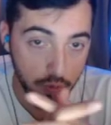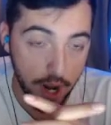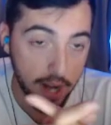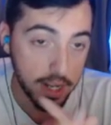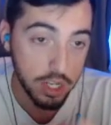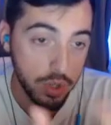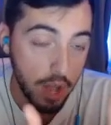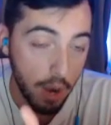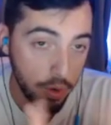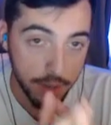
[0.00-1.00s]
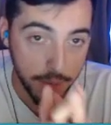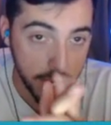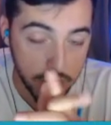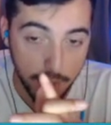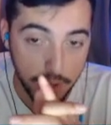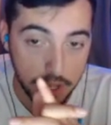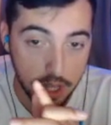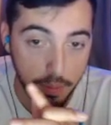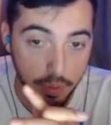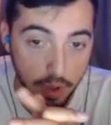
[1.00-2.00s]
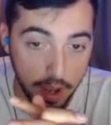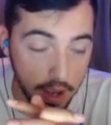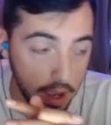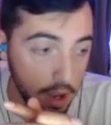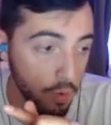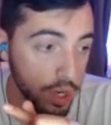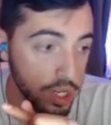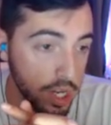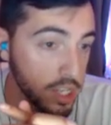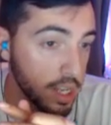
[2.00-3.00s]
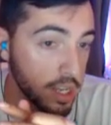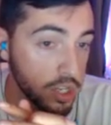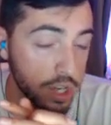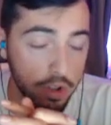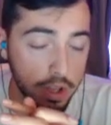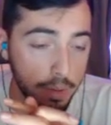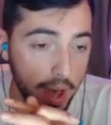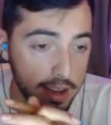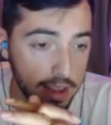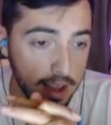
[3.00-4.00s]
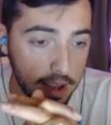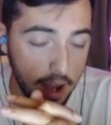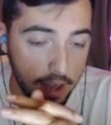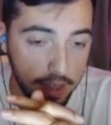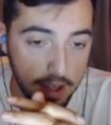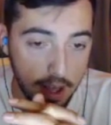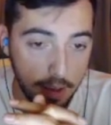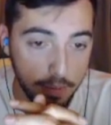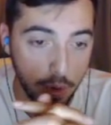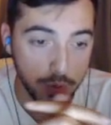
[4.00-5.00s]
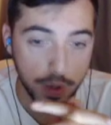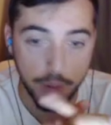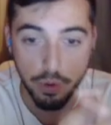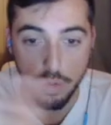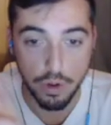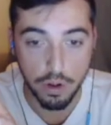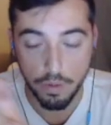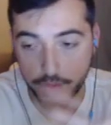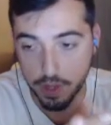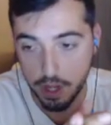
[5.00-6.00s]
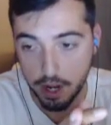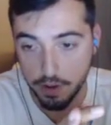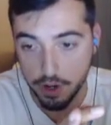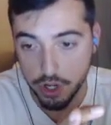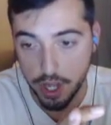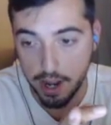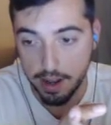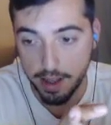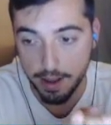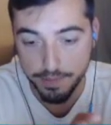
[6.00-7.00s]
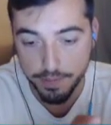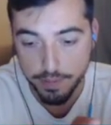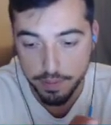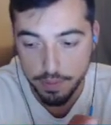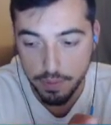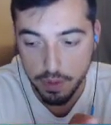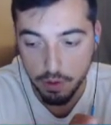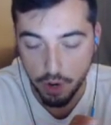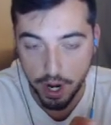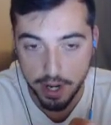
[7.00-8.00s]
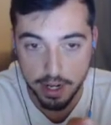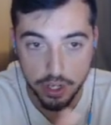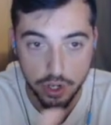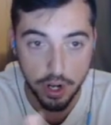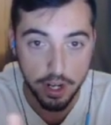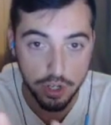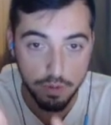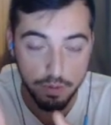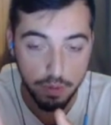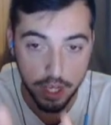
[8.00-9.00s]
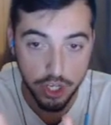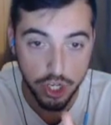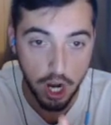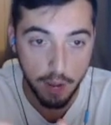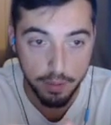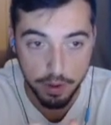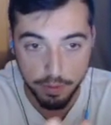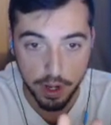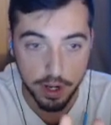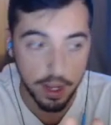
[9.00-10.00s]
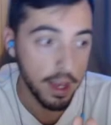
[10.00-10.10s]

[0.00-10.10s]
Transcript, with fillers: Renekton is not one of the main champions that they play, which isn't necessarily a bad thing. I think that most people kind of understand that Renekton is good at his job, but